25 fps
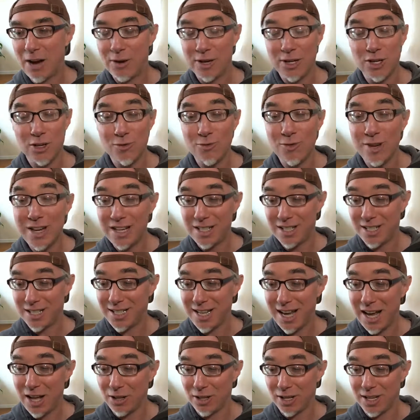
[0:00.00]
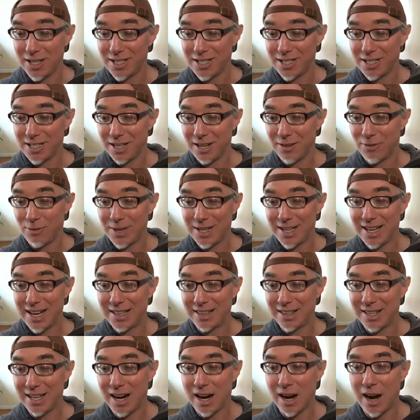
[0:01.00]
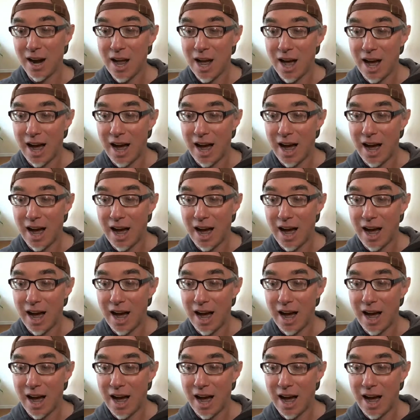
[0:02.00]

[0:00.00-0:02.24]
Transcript: and you need to tell us if we get there.